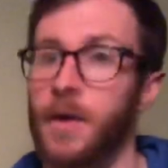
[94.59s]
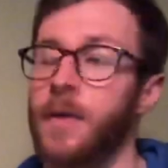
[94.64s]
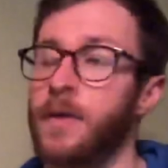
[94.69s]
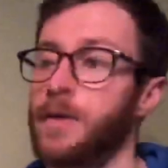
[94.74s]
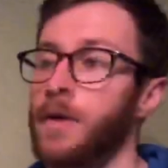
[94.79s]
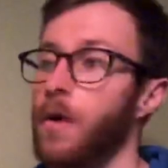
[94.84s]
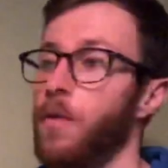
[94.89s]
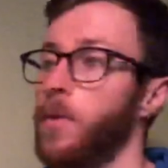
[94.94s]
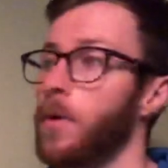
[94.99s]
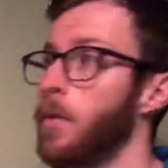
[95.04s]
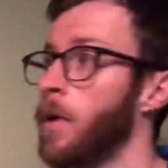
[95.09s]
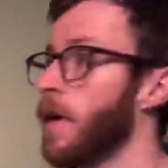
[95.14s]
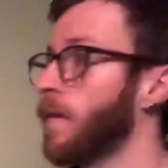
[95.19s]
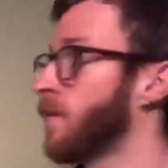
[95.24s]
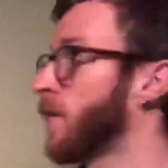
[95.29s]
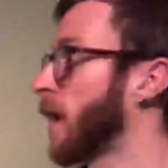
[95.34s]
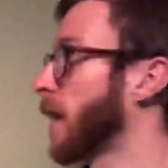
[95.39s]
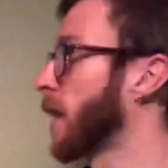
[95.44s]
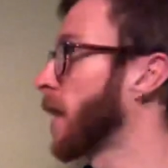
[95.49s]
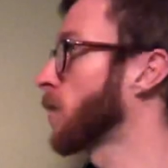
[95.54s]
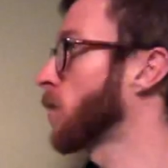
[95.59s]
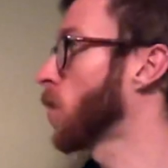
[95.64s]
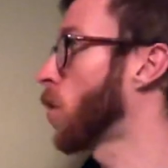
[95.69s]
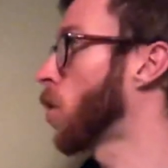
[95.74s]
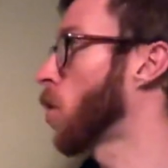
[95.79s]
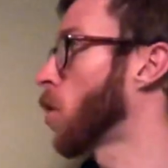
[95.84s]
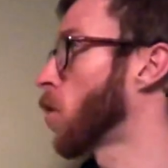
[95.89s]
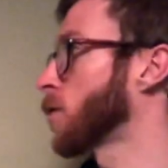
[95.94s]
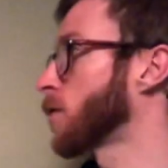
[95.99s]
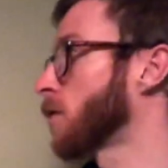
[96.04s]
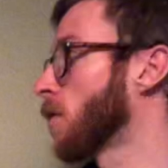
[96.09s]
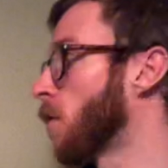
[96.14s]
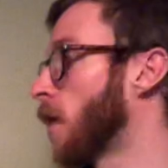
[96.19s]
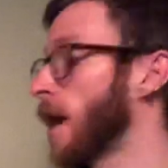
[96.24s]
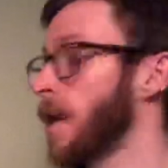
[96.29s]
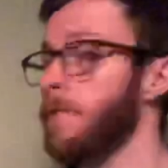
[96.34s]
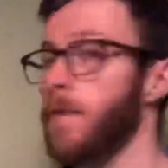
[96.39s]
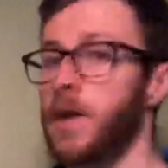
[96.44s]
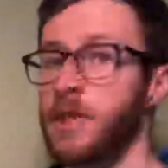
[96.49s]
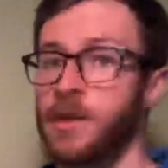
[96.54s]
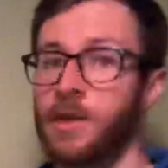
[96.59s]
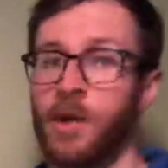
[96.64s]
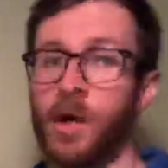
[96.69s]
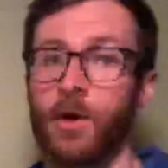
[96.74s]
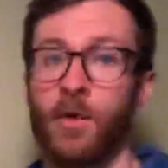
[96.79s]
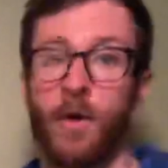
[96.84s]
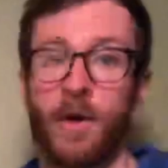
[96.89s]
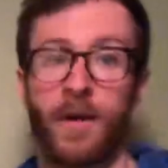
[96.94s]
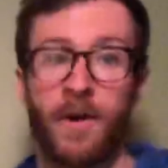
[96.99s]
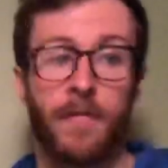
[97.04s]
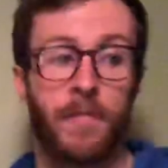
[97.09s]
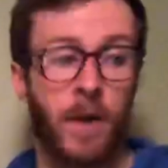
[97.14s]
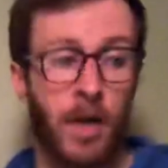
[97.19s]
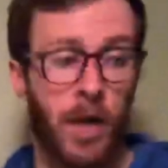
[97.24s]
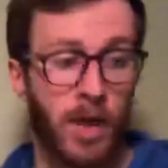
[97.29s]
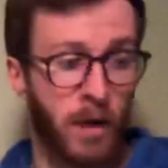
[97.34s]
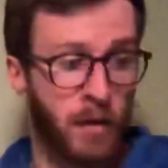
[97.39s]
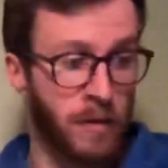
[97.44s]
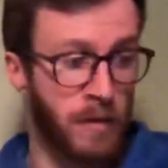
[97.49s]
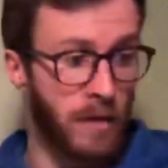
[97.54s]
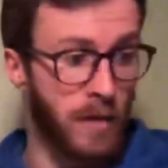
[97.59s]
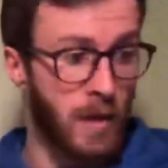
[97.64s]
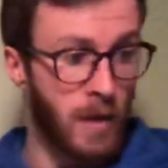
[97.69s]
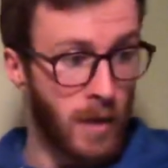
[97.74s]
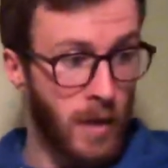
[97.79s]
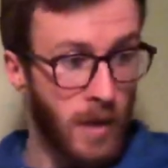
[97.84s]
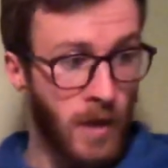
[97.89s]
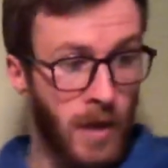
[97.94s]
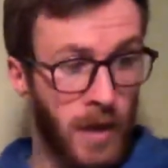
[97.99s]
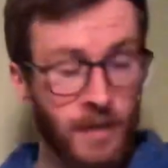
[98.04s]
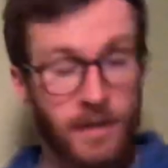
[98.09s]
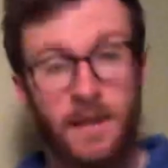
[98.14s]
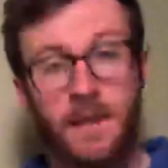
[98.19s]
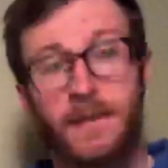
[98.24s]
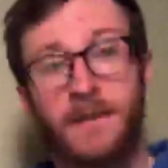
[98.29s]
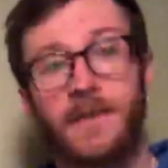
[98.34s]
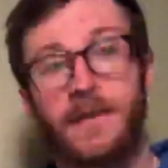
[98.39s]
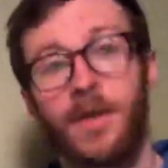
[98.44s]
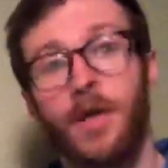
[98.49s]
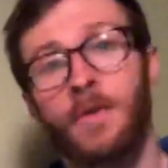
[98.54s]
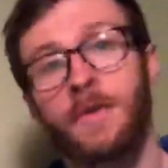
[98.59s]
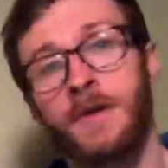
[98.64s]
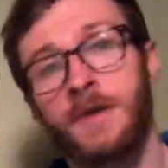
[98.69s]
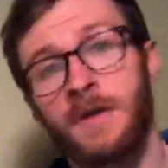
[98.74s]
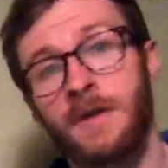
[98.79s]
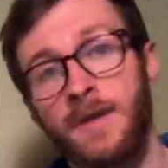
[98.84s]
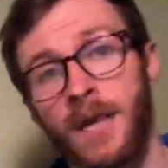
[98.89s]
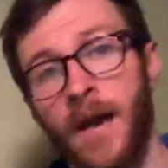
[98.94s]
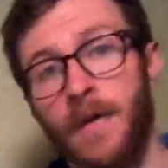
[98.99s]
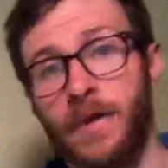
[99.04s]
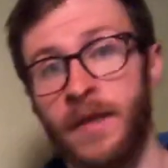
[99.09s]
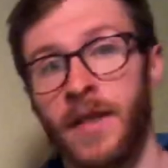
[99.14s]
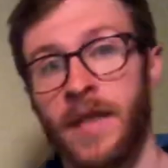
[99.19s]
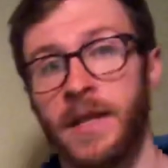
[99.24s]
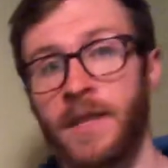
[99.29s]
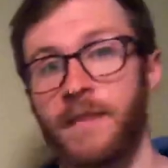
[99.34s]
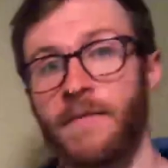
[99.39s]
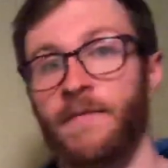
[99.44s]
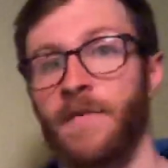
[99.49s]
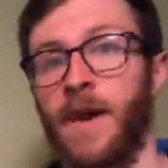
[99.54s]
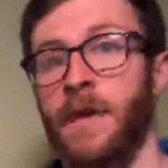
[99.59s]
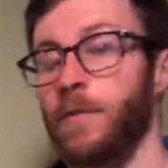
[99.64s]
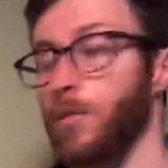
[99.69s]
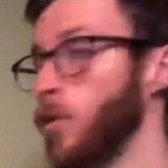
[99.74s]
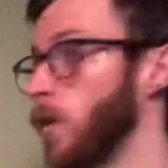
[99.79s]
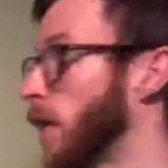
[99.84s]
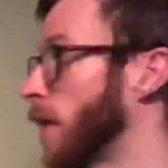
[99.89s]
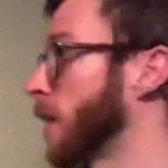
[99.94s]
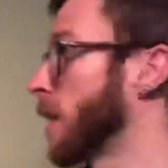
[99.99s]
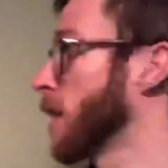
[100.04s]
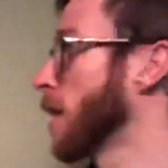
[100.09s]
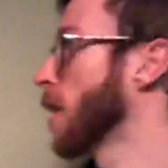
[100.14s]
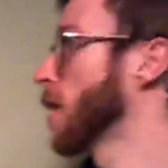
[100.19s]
So we want to find out the whole, so I must know one of the parts. It says it snowed 7 days in February.